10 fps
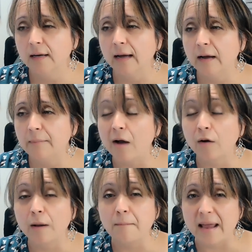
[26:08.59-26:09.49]
how
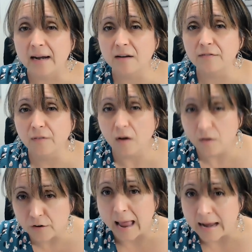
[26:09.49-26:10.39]
competitive
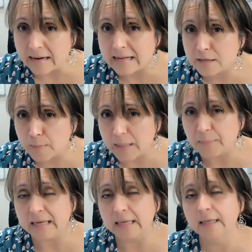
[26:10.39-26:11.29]
other candidates might
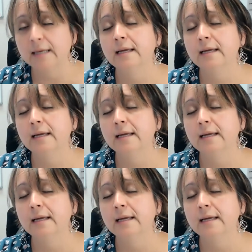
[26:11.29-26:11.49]
be,